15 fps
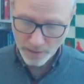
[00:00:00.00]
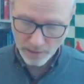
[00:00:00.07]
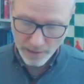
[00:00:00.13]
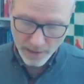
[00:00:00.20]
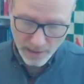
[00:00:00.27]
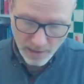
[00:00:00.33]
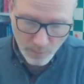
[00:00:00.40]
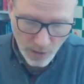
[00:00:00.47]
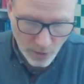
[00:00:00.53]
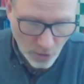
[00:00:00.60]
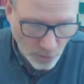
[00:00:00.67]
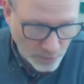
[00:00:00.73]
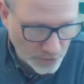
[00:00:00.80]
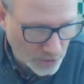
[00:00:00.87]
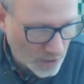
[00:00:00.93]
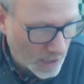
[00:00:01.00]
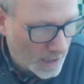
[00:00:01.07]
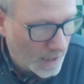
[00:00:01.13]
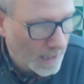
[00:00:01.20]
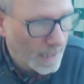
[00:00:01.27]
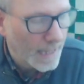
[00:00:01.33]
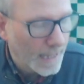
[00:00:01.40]
list becomes
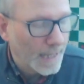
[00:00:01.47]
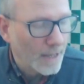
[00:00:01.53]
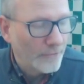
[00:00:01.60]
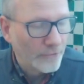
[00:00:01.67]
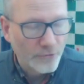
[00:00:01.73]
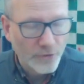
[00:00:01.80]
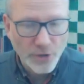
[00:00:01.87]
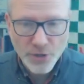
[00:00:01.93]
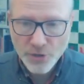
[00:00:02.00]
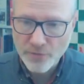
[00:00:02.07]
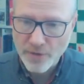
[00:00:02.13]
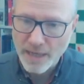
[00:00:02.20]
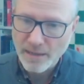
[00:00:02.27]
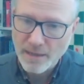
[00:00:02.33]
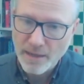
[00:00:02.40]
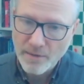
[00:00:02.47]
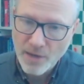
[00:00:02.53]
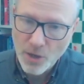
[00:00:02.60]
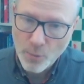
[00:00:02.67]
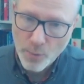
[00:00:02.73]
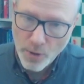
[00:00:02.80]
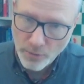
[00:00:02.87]
frustrating the
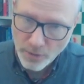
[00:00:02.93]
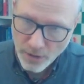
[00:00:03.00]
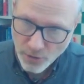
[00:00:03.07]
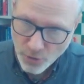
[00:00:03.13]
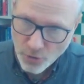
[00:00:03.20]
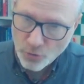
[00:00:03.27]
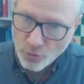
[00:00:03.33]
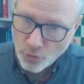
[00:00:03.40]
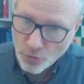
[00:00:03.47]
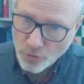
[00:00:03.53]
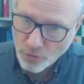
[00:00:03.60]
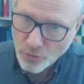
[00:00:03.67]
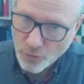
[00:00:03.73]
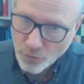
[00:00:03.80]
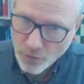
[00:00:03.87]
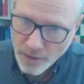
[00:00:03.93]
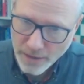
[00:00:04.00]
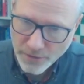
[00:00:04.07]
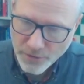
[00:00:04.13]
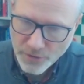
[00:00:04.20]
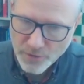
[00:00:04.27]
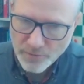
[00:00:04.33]
opponent's to-do
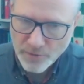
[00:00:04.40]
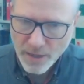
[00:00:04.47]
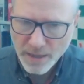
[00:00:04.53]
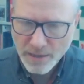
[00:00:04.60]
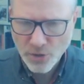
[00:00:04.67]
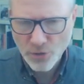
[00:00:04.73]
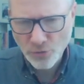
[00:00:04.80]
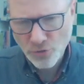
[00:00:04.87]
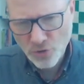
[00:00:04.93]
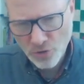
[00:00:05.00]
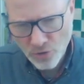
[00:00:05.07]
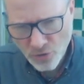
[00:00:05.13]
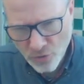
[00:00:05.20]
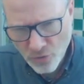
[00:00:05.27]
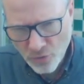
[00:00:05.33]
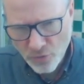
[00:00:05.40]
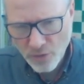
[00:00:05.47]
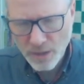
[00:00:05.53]
list, right? So to-do